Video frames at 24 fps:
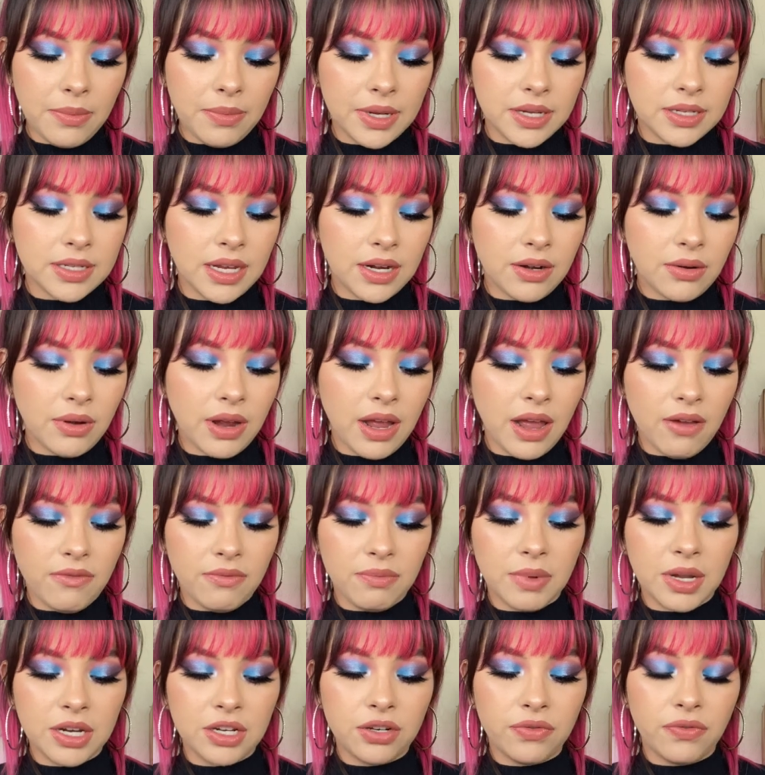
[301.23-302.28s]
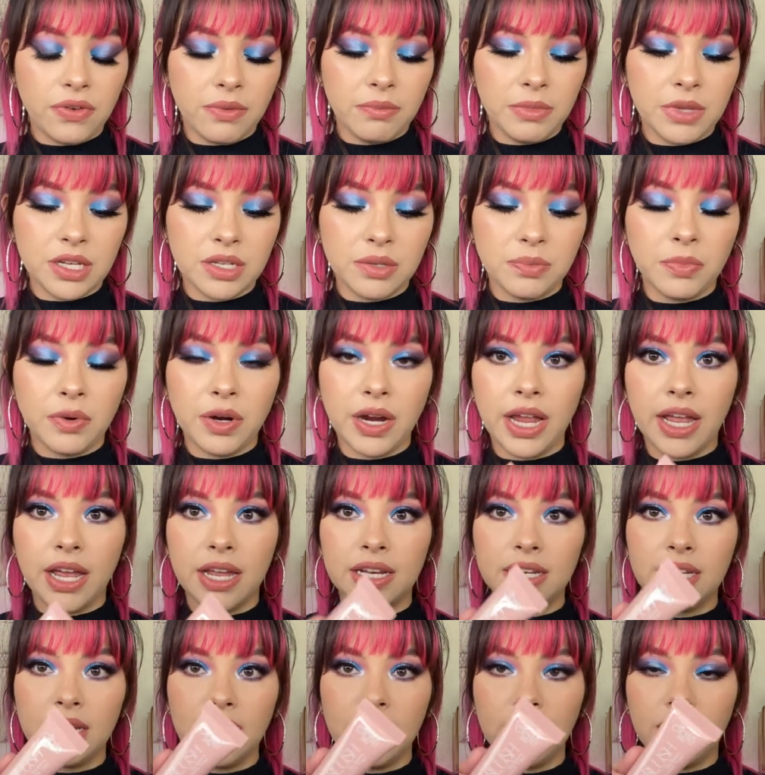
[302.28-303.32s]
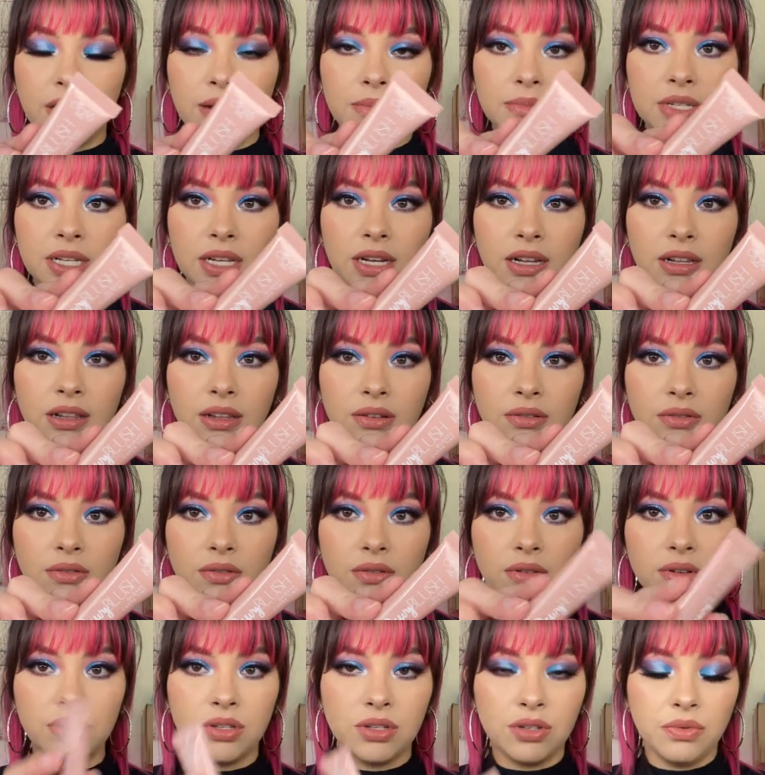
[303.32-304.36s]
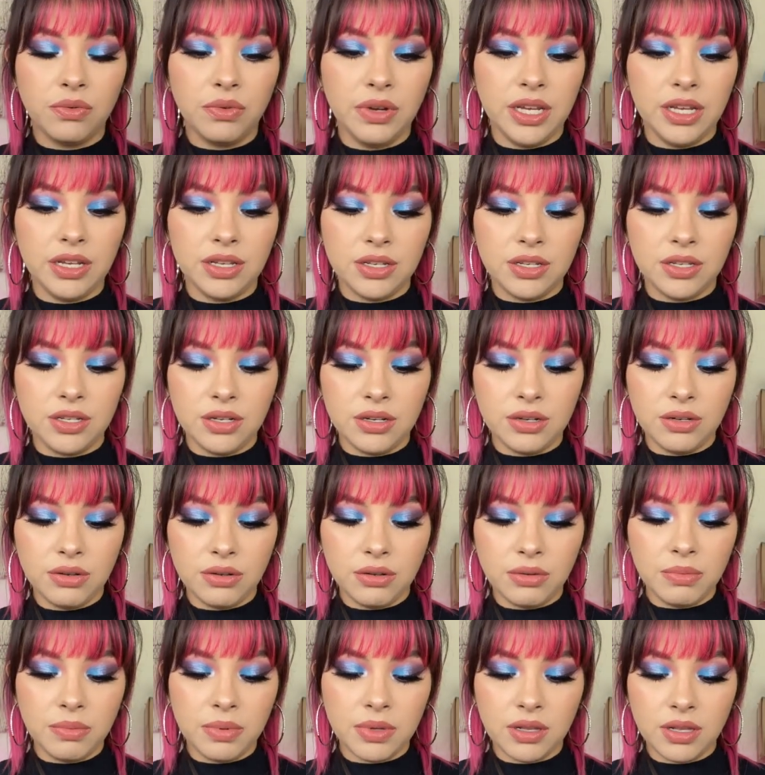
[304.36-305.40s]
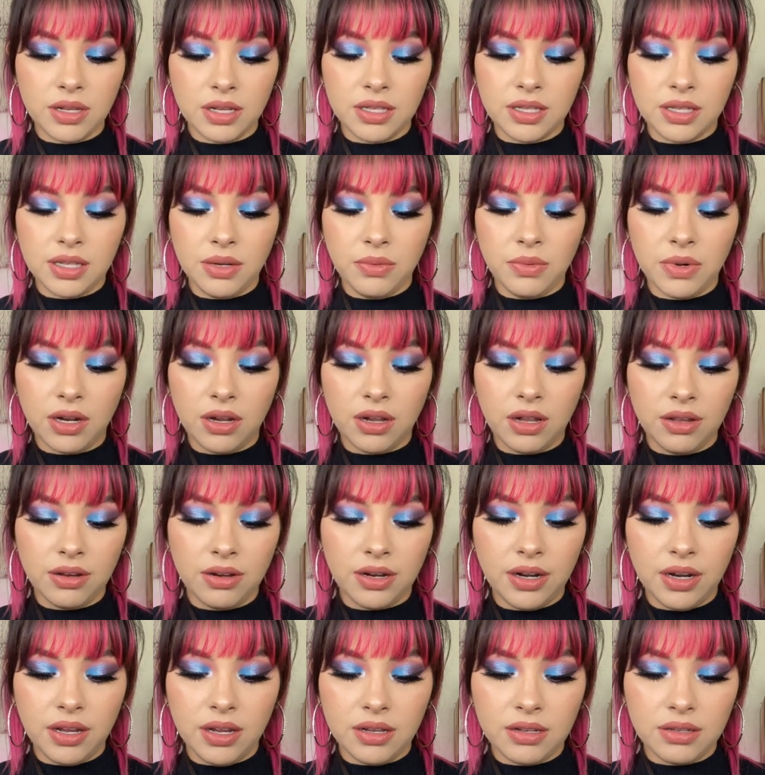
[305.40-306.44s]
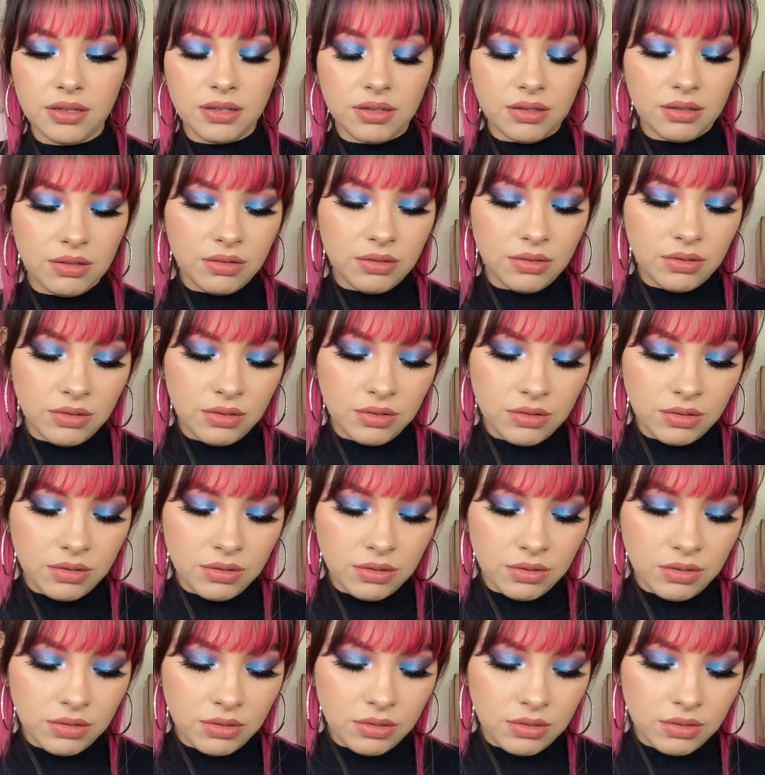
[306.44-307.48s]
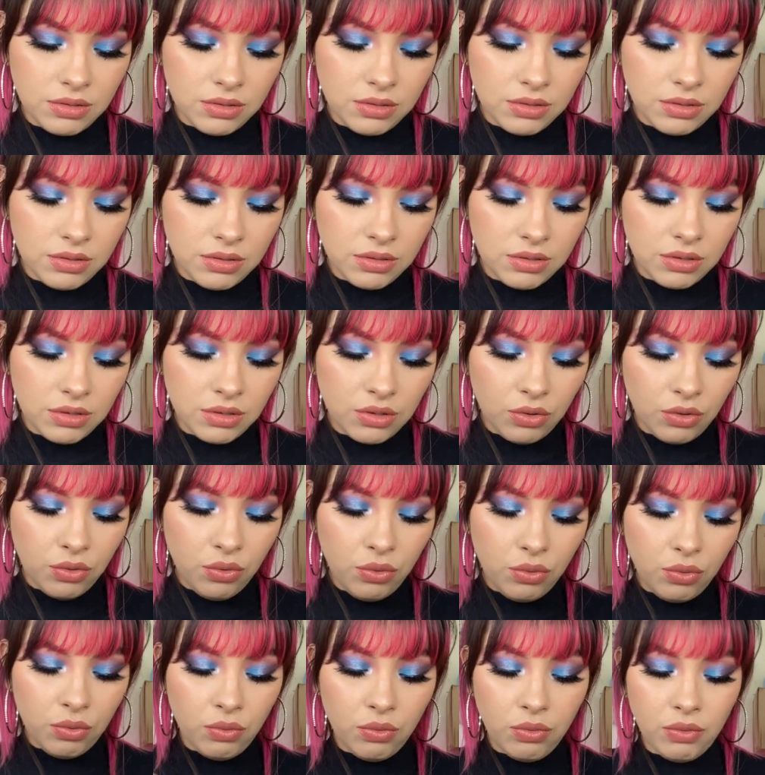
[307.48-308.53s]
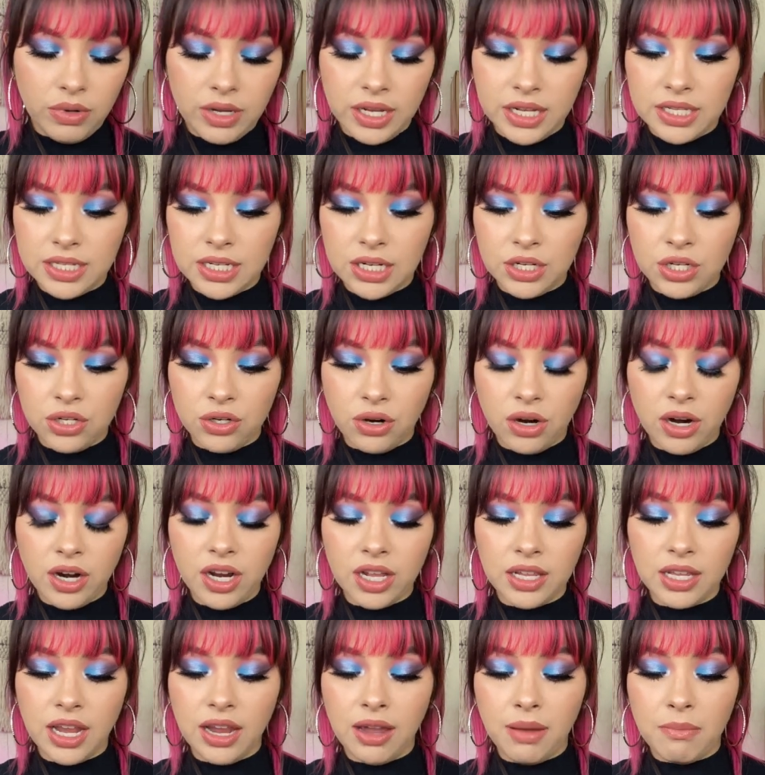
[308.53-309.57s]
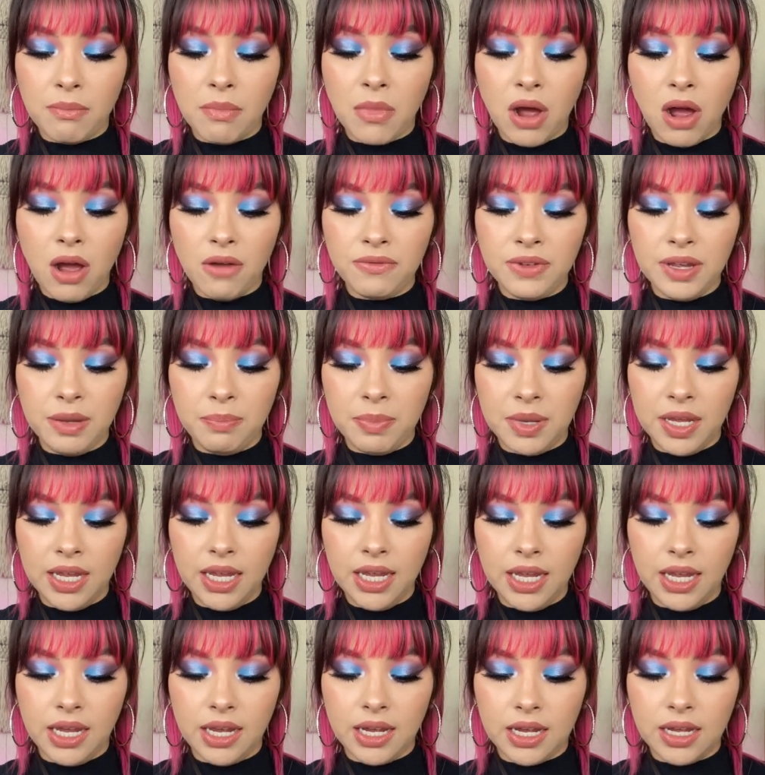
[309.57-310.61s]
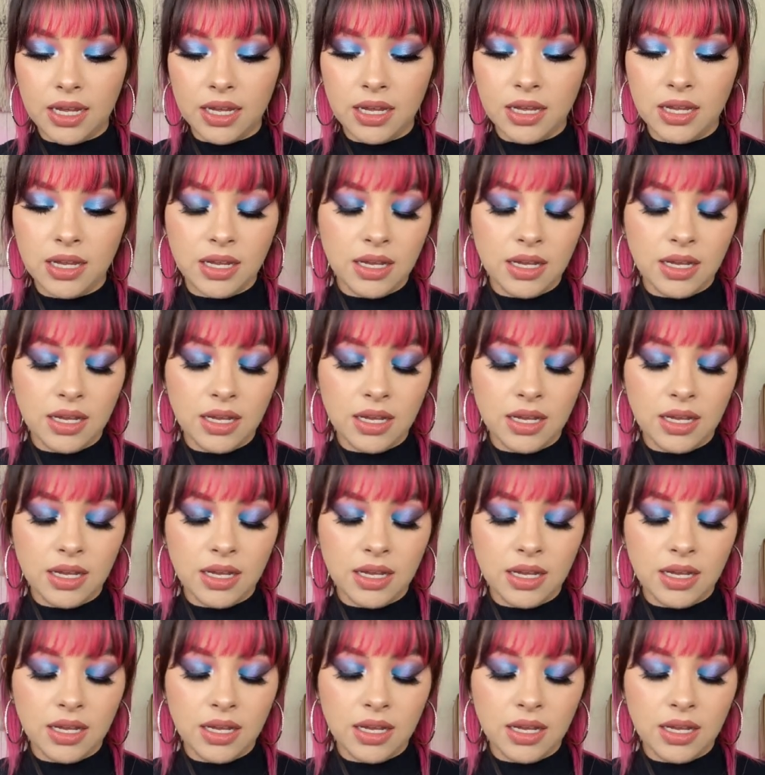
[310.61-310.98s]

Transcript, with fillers: because I don't have much from this brand. It comes in a little squeeze tube. Let's see what color it is. Ooh, it's a dark, like, mauvey pink.